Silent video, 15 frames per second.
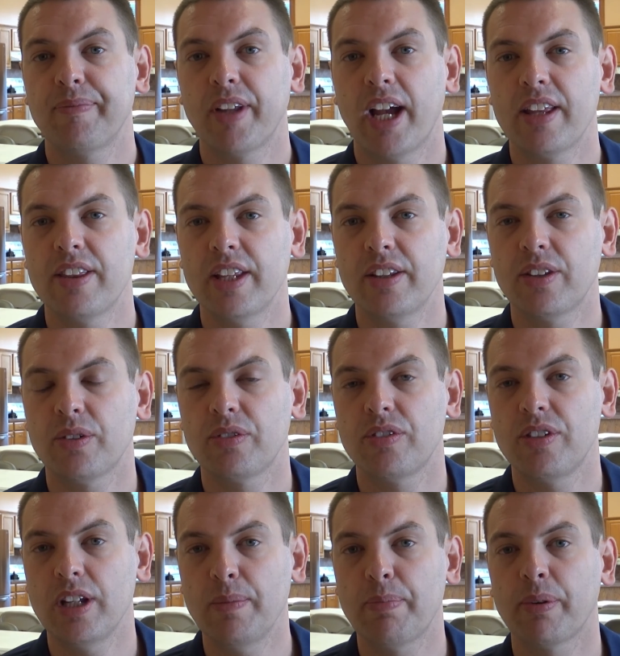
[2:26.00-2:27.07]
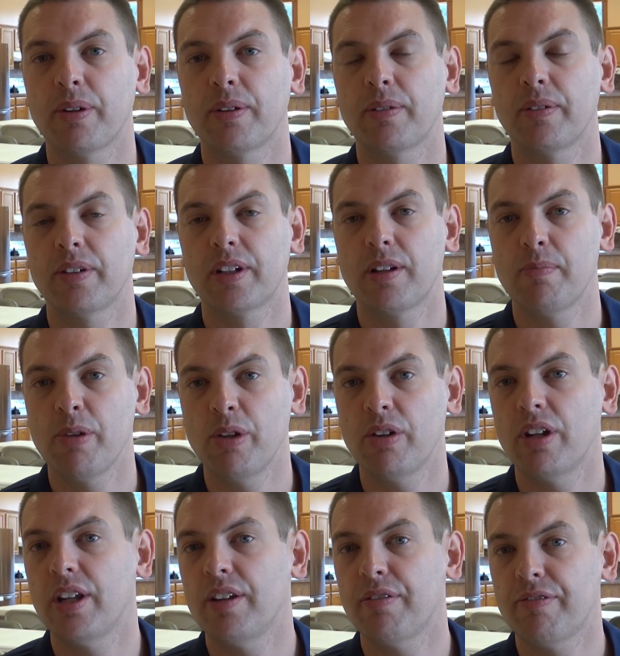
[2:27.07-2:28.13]
I think there's deeper
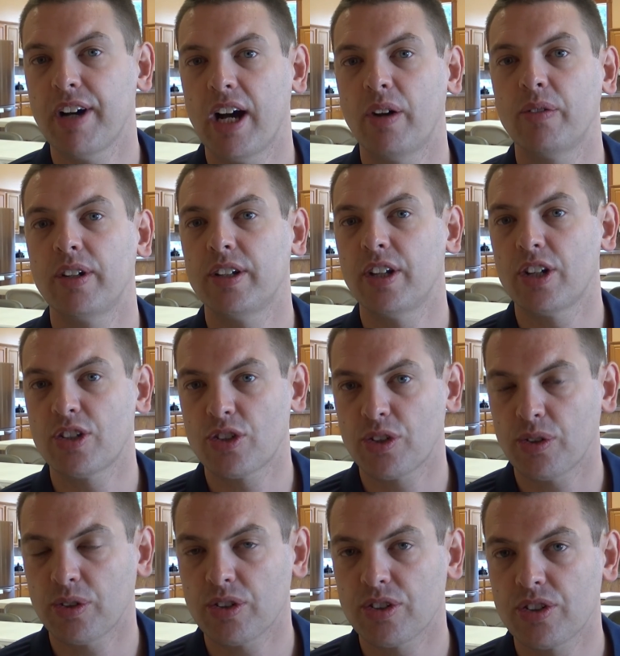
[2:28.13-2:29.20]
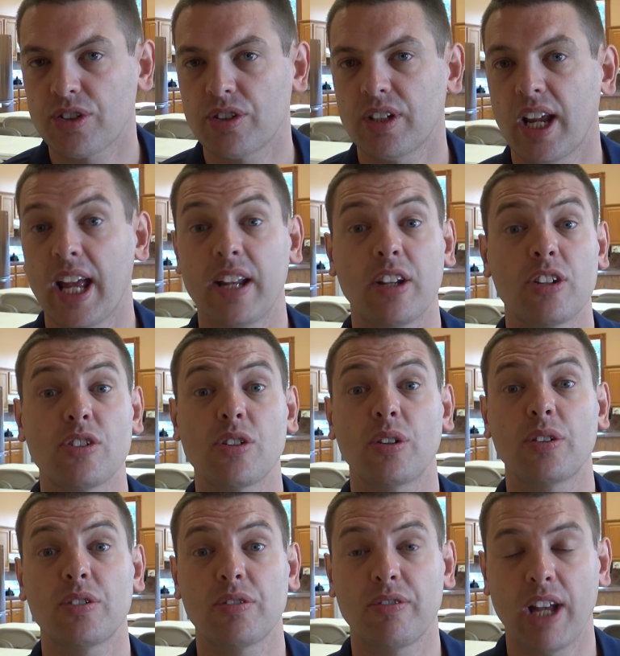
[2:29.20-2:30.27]
community found in a church and a
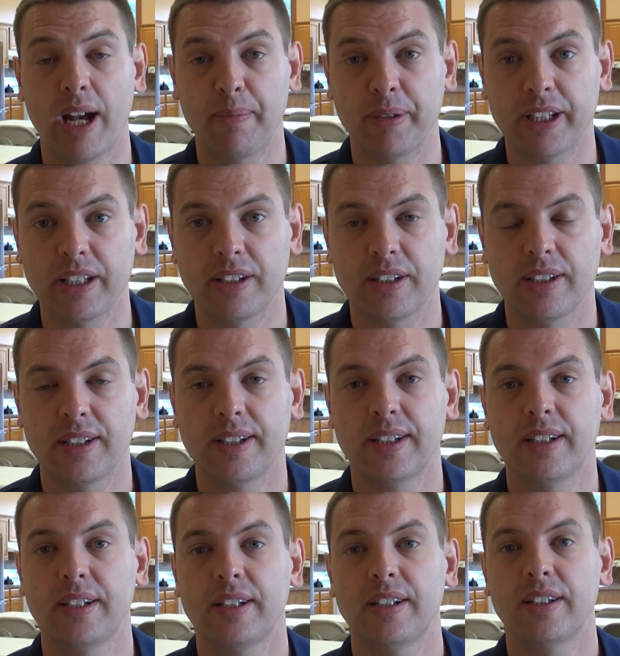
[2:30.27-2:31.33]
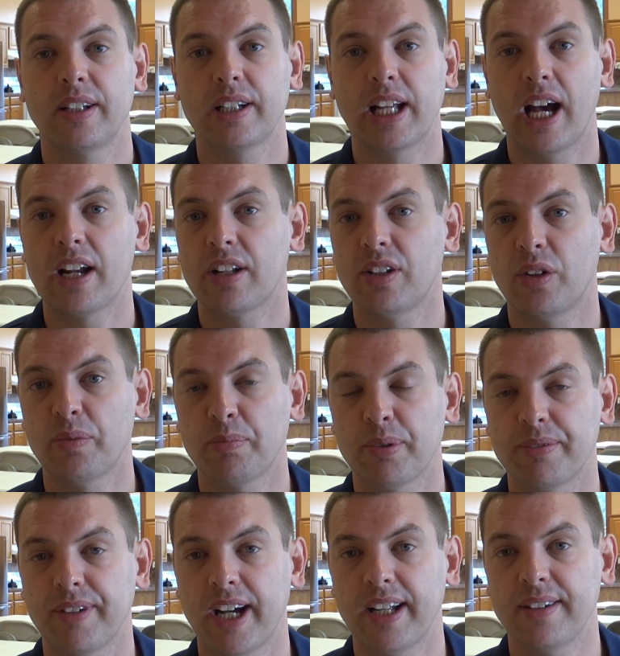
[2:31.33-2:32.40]
church family that God alone
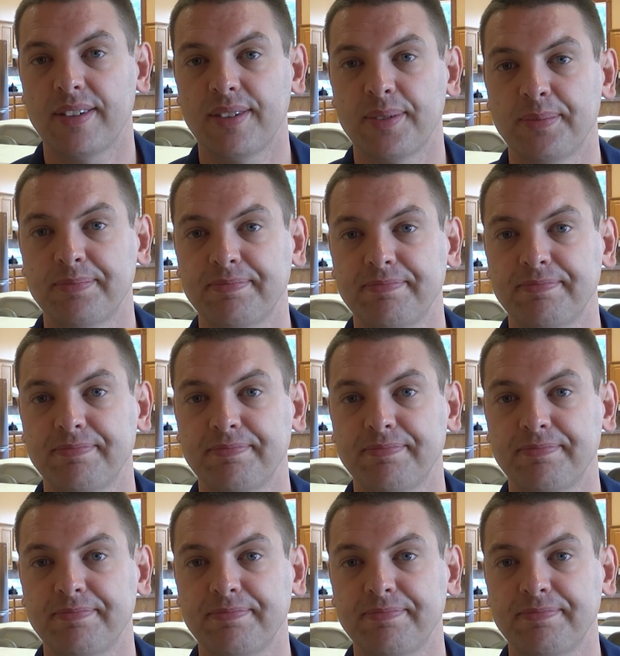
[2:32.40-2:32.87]
provides.